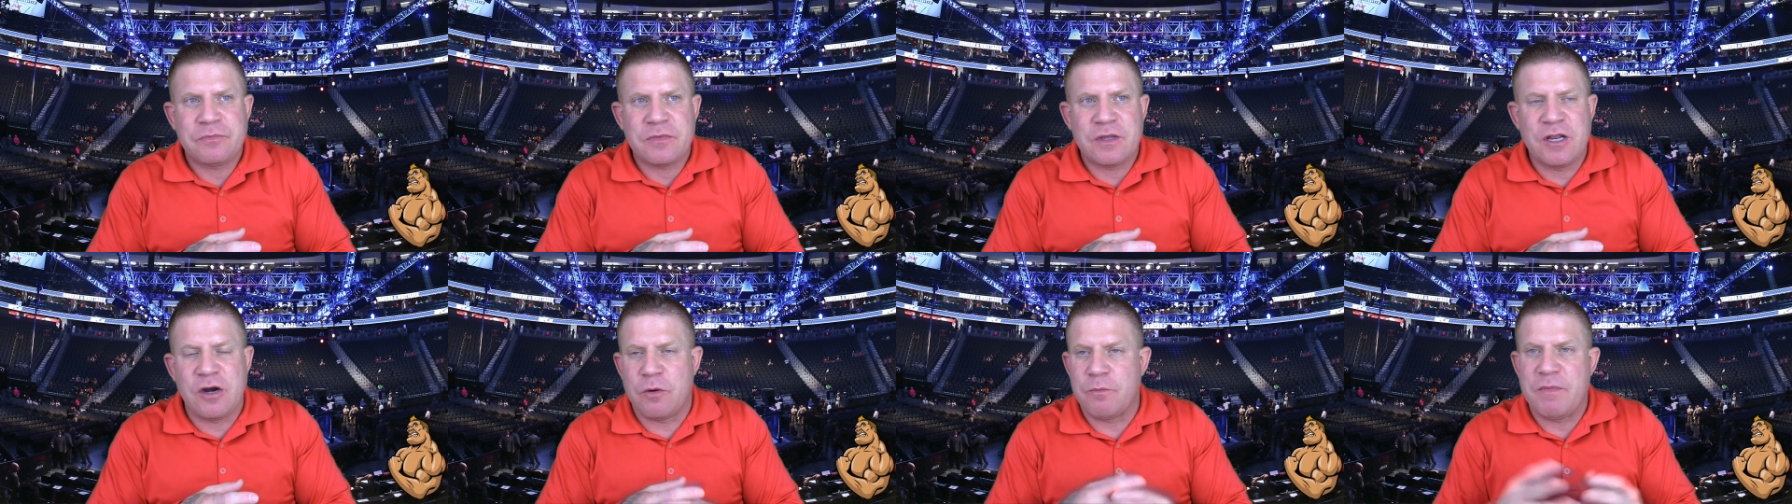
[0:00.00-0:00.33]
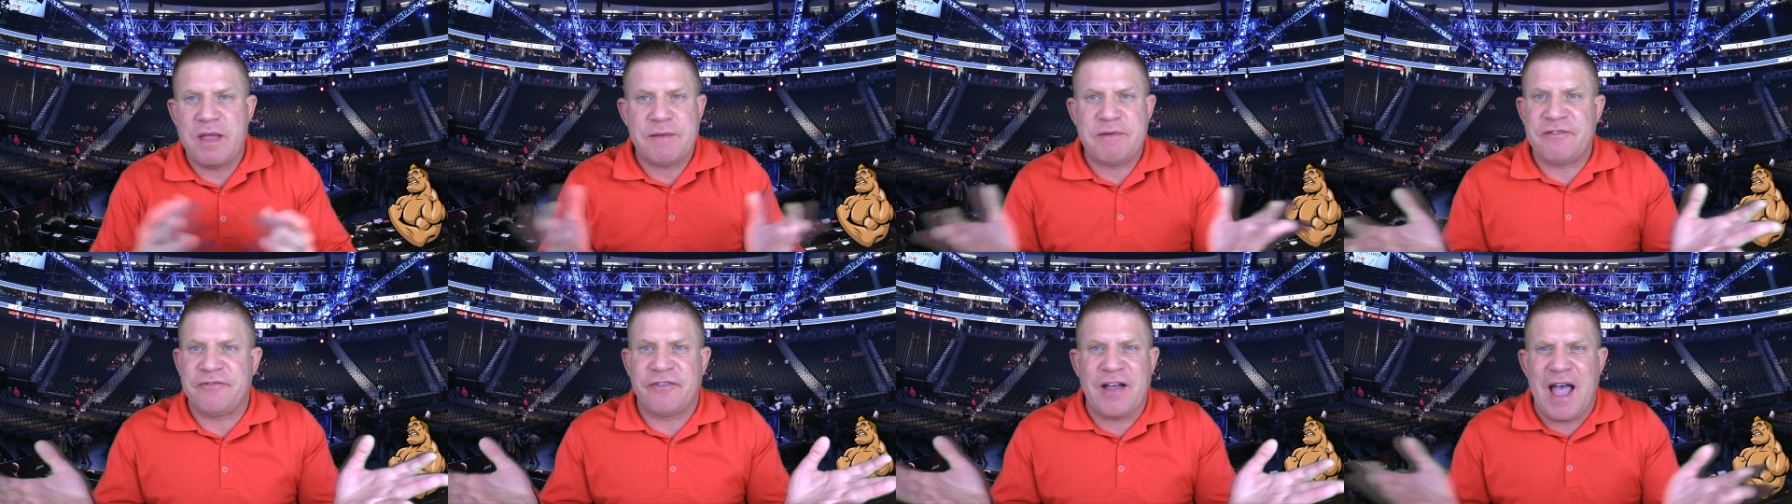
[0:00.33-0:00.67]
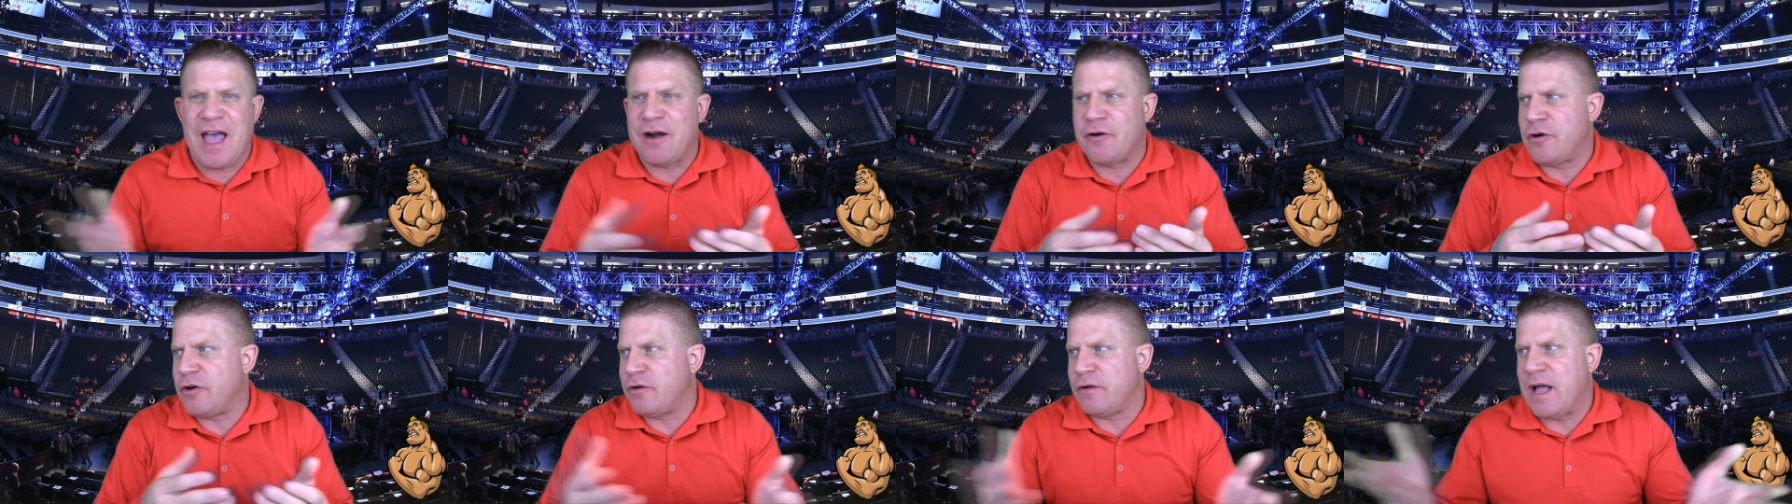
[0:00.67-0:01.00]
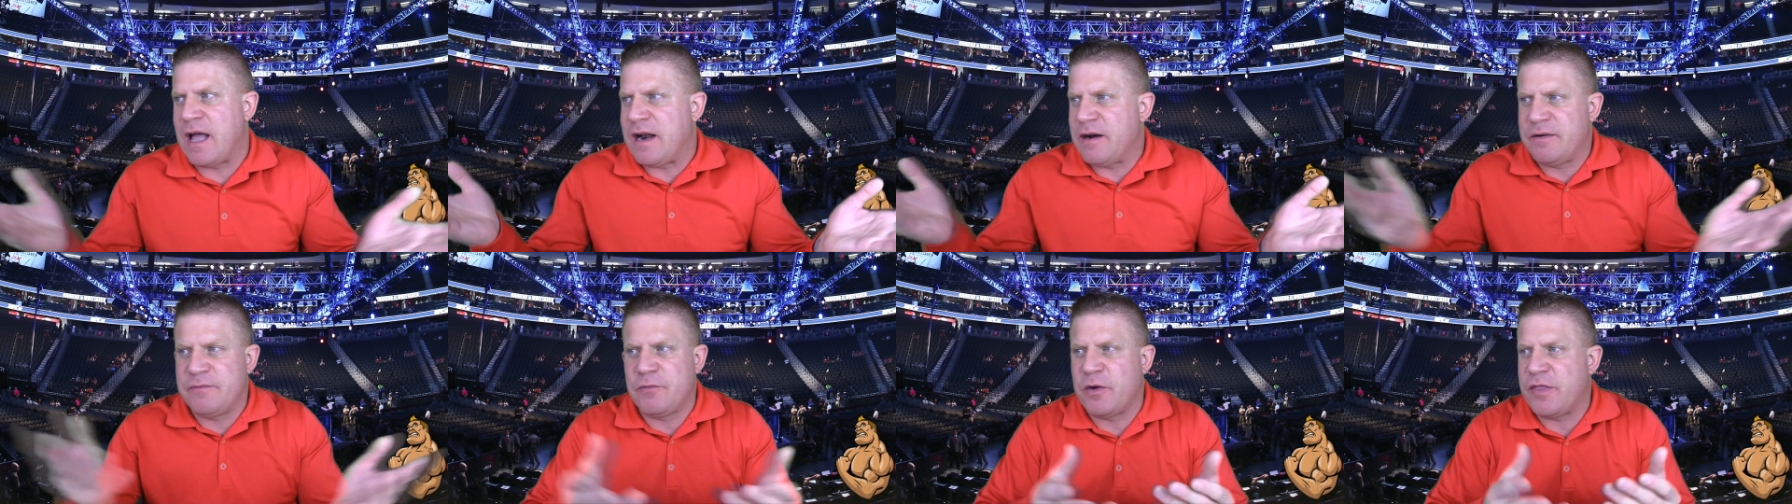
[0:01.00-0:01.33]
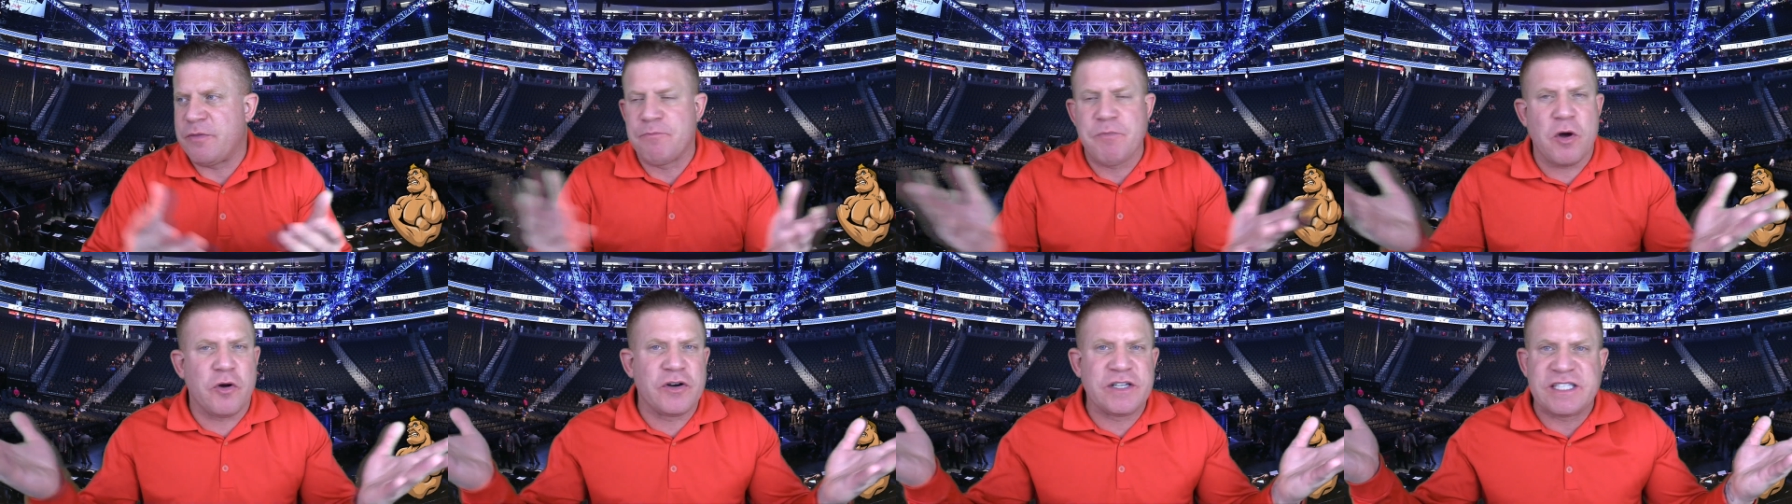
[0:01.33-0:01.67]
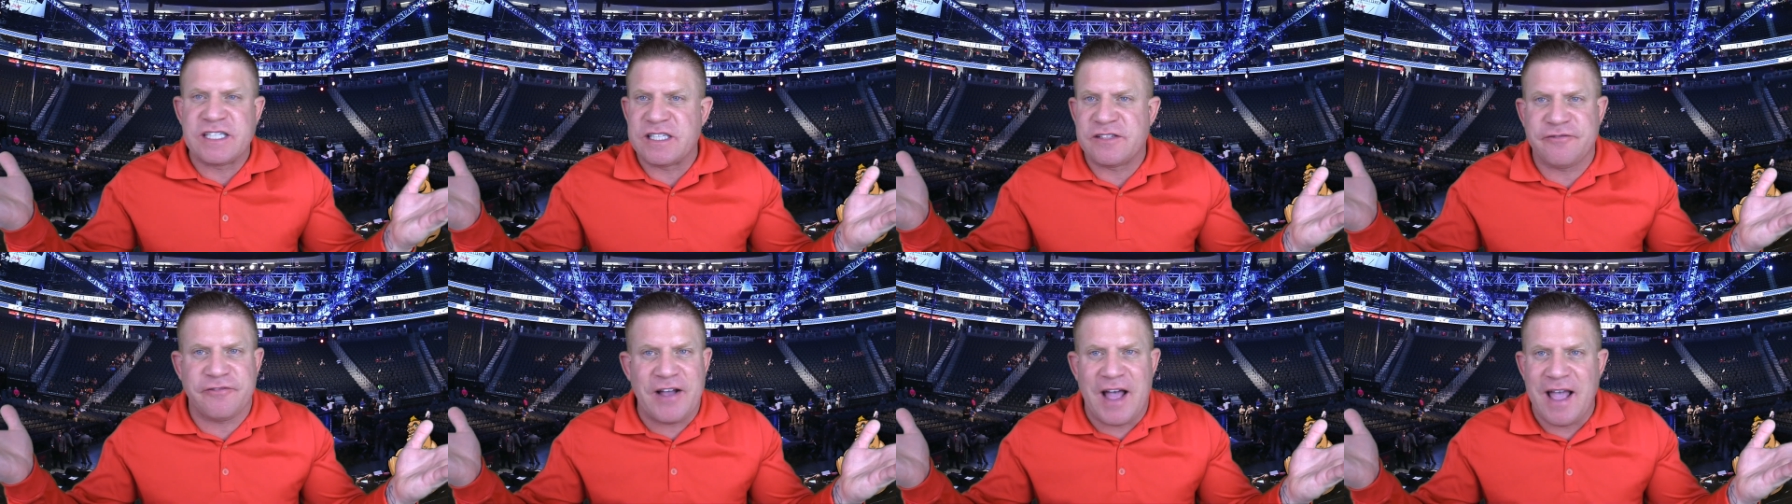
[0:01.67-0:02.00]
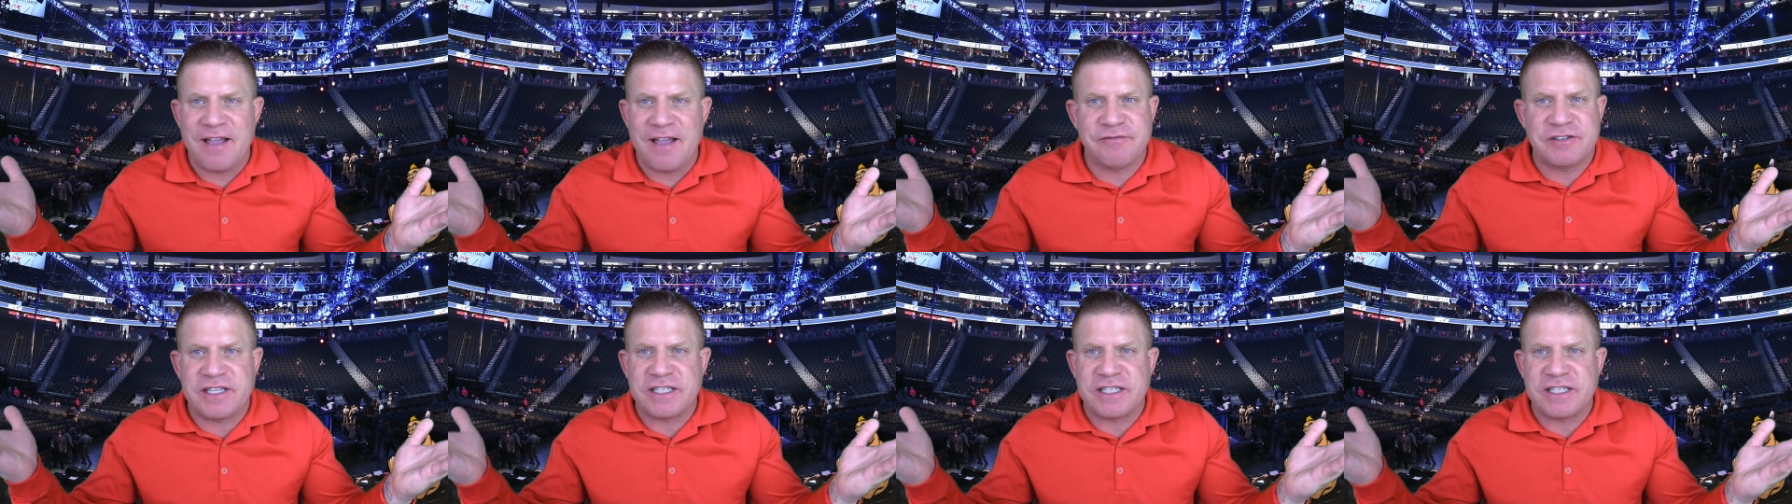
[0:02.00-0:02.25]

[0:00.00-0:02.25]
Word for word: you know, maybe five, I don't know, with bonuses five,